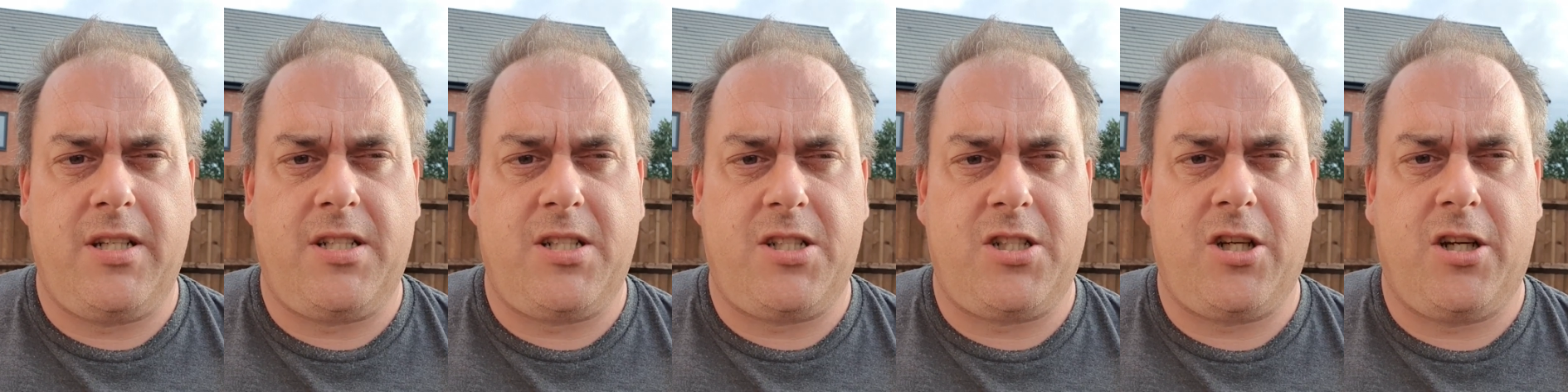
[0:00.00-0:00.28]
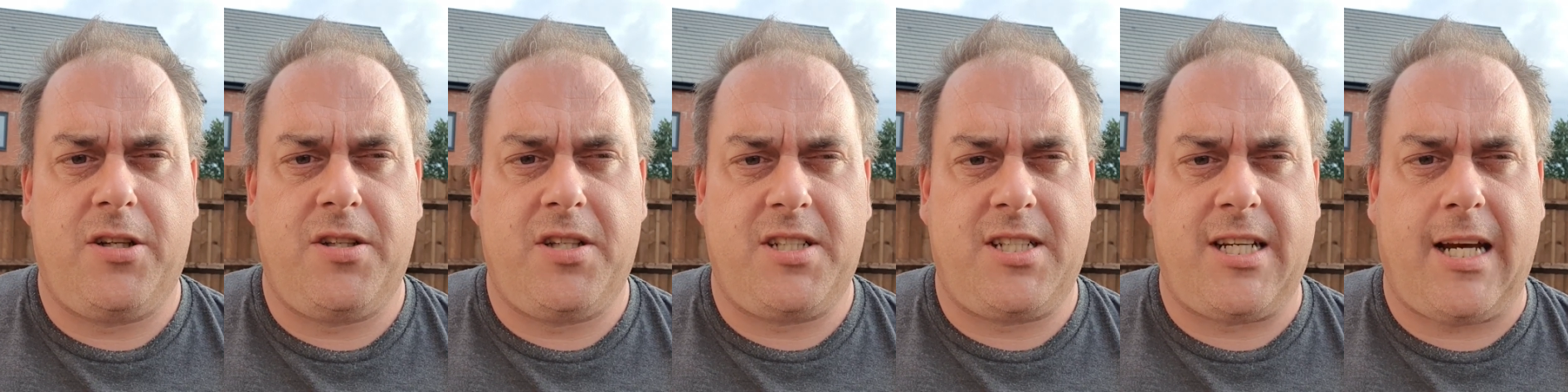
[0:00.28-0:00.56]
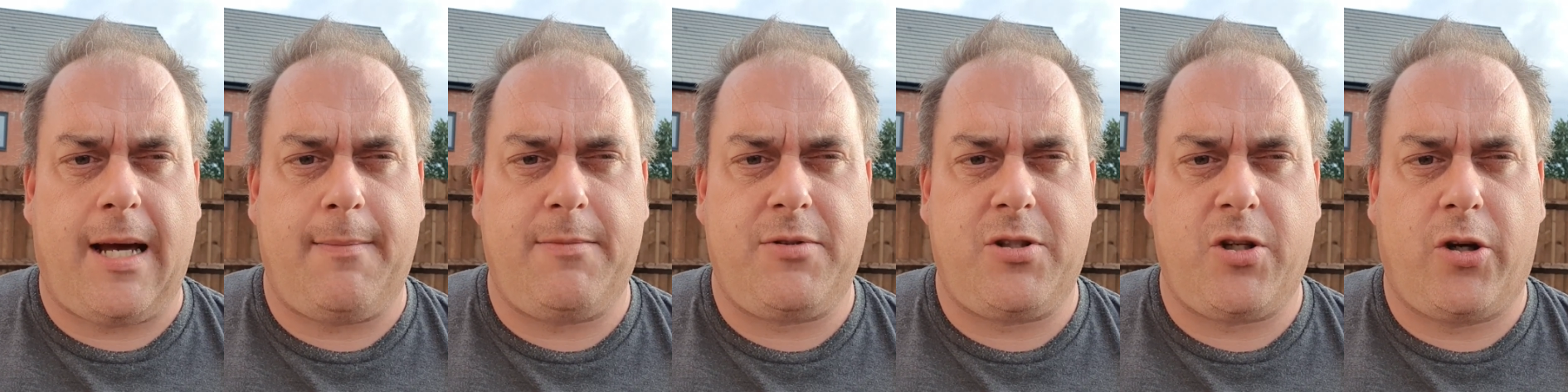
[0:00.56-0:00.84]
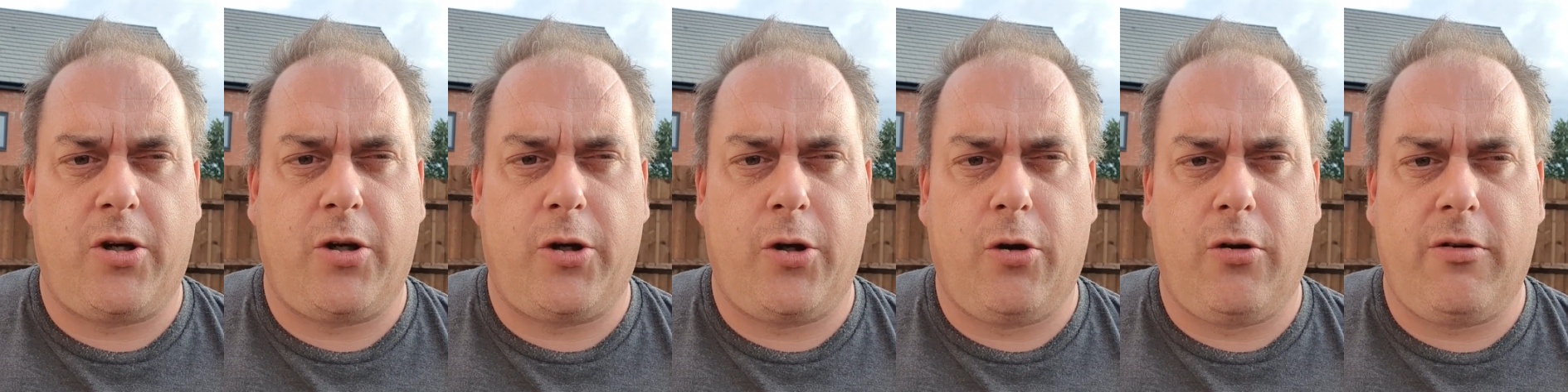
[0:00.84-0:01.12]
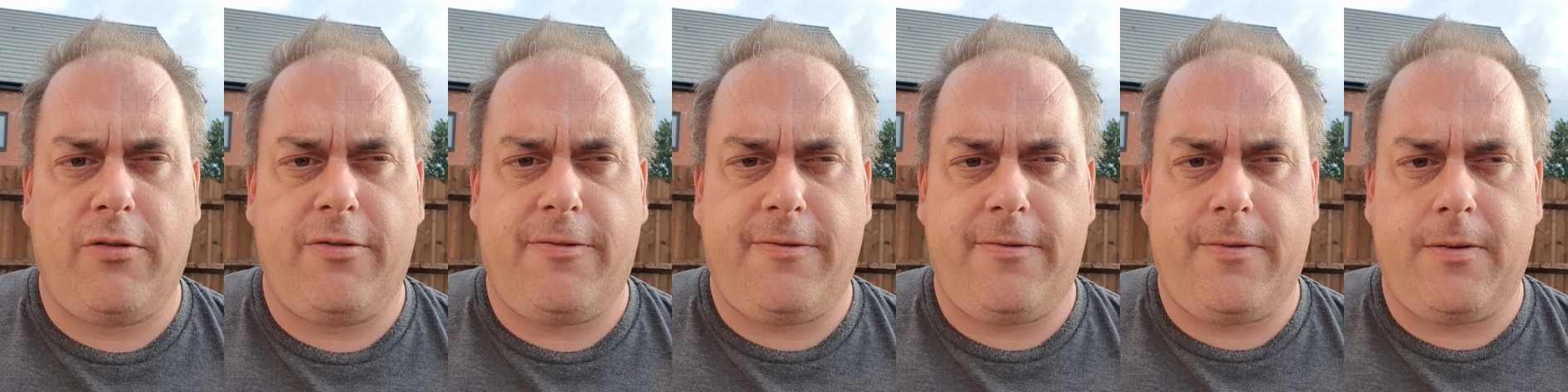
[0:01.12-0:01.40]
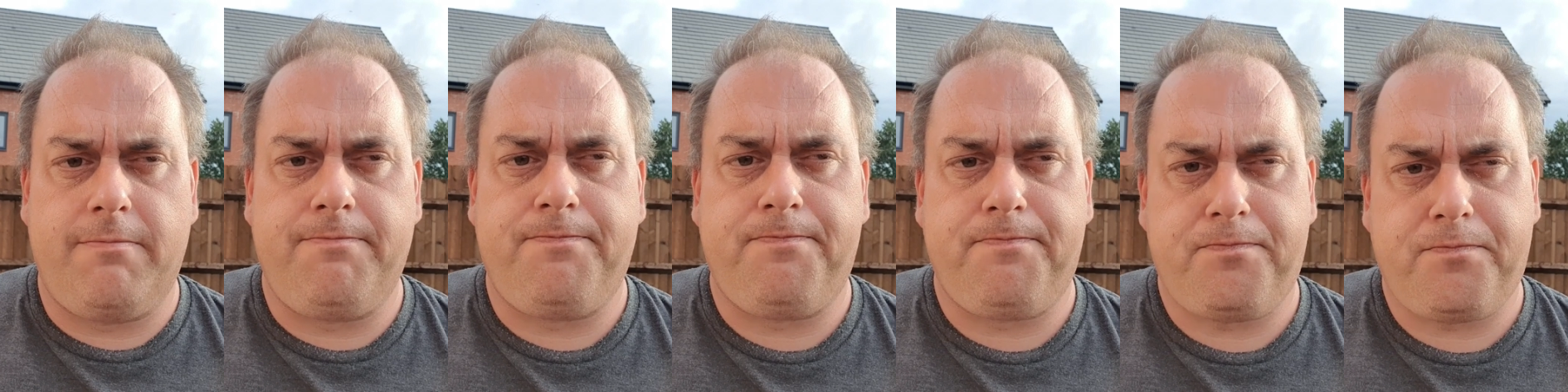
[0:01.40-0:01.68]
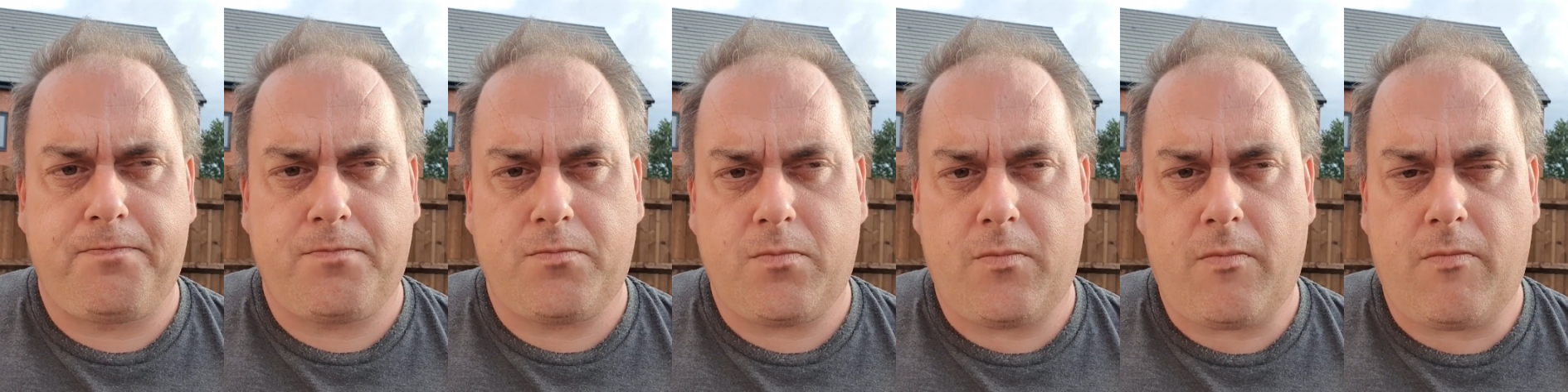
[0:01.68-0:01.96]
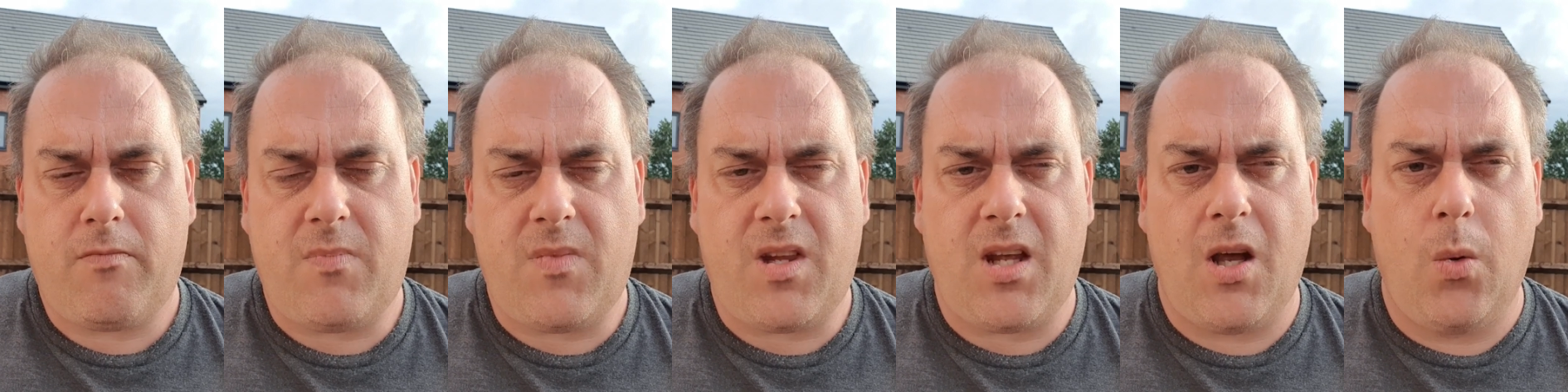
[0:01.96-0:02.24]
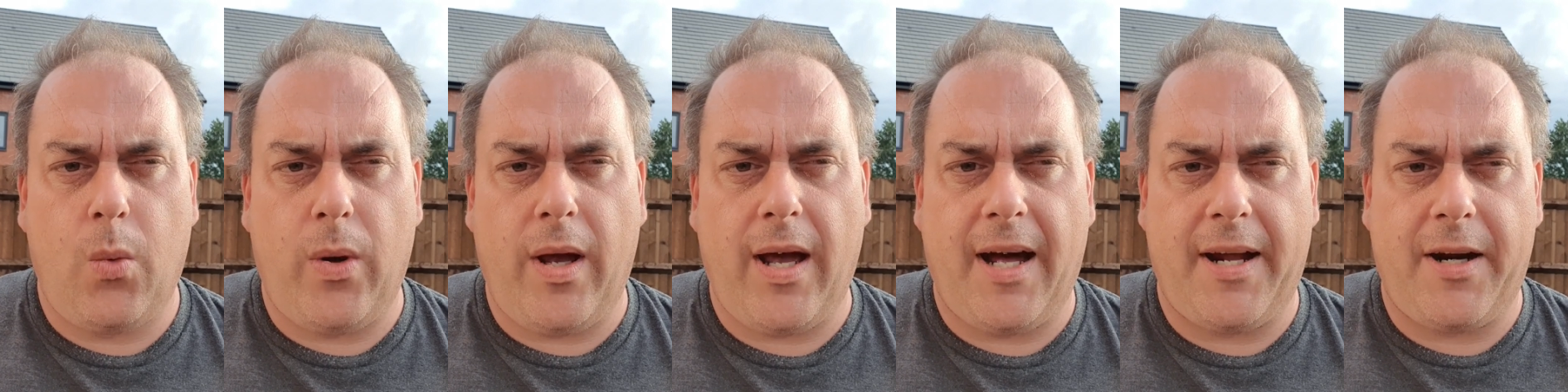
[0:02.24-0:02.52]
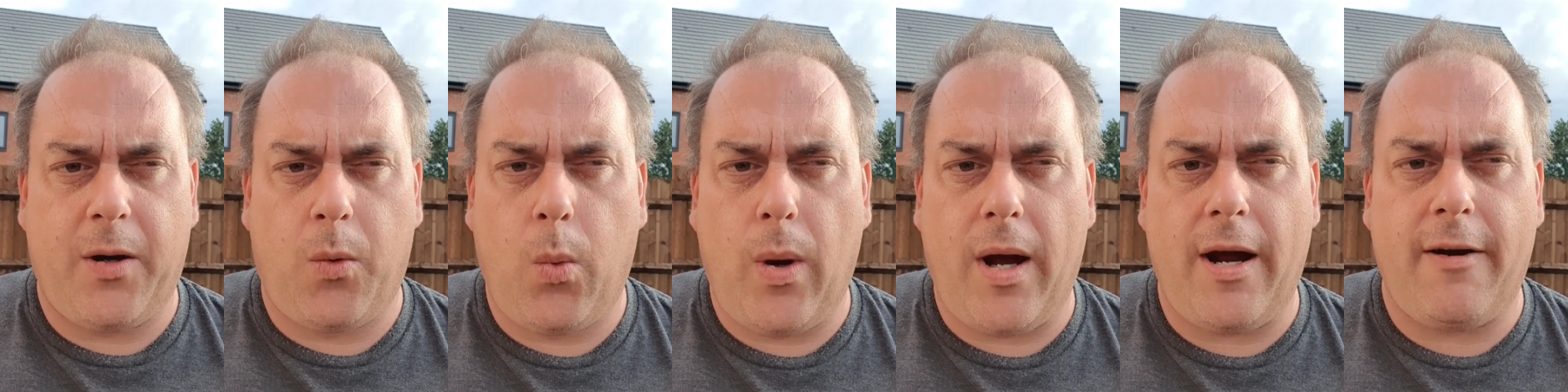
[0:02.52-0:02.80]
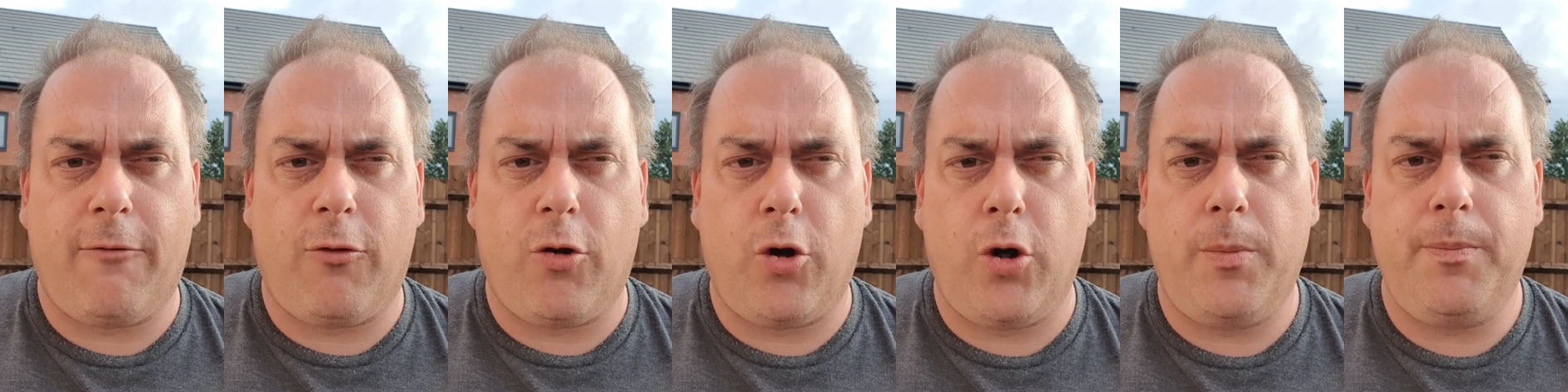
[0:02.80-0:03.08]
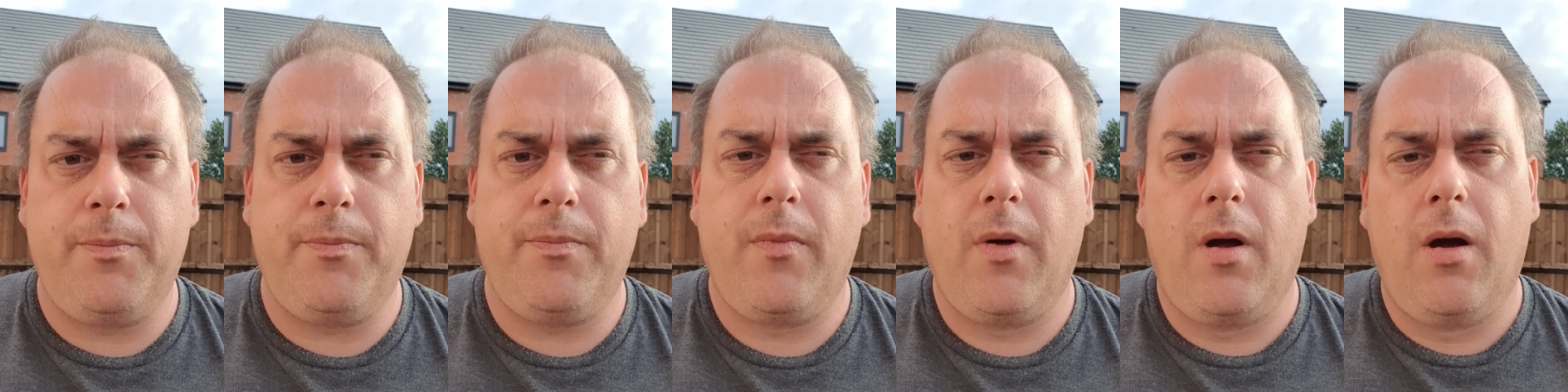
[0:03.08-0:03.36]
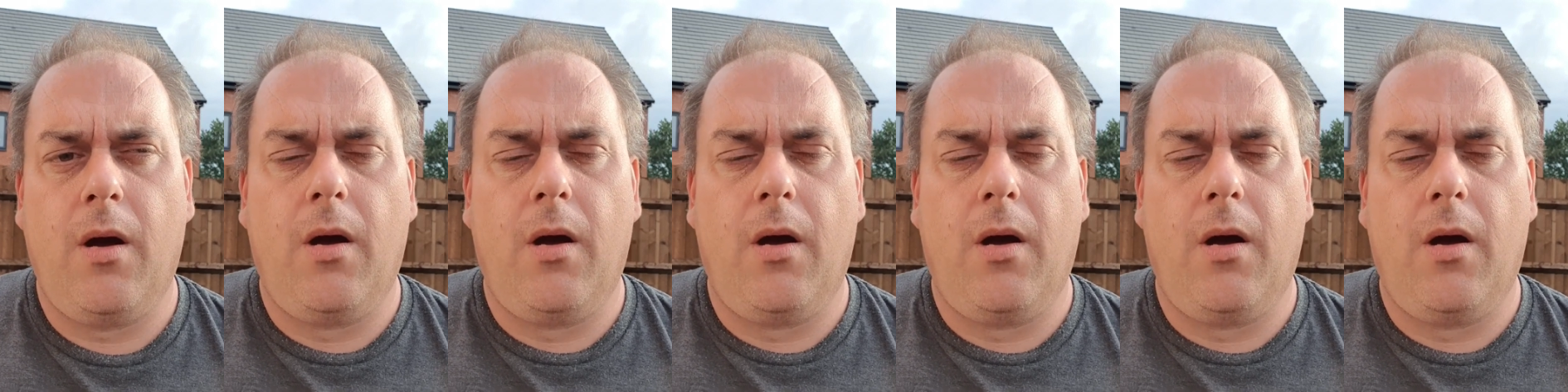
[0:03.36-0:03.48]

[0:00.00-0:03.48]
to turn the taps on and off. We had a wet room